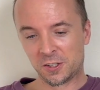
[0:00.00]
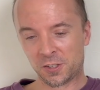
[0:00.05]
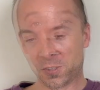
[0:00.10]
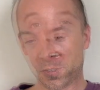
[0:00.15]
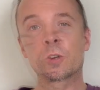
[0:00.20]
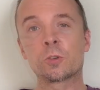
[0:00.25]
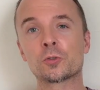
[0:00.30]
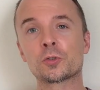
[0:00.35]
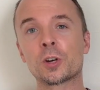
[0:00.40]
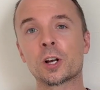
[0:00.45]

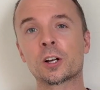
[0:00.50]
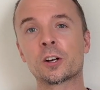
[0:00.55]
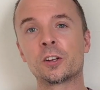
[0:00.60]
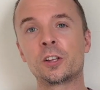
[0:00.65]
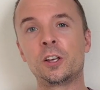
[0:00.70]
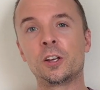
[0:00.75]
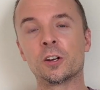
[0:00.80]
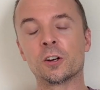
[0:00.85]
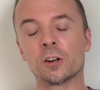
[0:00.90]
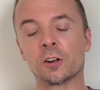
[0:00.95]
The final
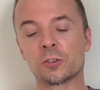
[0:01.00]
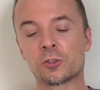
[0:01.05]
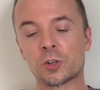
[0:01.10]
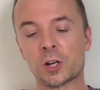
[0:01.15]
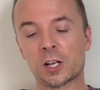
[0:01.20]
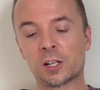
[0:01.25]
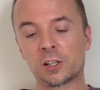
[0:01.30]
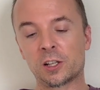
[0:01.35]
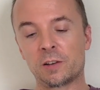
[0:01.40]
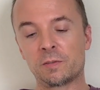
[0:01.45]
track on
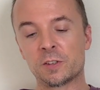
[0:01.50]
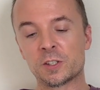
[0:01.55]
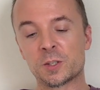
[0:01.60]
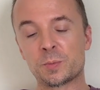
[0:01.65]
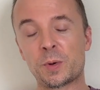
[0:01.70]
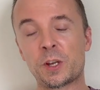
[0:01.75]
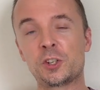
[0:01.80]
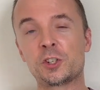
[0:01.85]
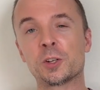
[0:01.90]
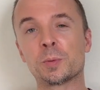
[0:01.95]
here, track
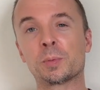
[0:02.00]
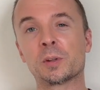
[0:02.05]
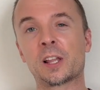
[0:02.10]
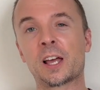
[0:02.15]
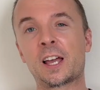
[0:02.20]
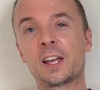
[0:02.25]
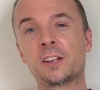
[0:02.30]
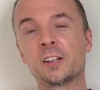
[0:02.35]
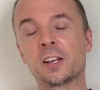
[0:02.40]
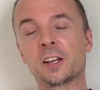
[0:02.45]
11,
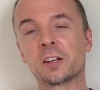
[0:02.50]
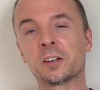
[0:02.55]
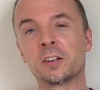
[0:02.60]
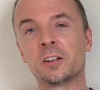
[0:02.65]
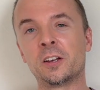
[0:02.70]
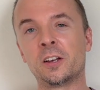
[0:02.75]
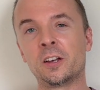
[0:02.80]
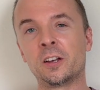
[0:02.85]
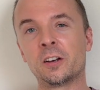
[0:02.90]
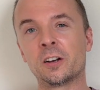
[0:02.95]
Spaceship
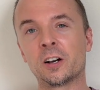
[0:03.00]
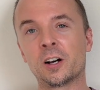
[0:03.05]
Landing,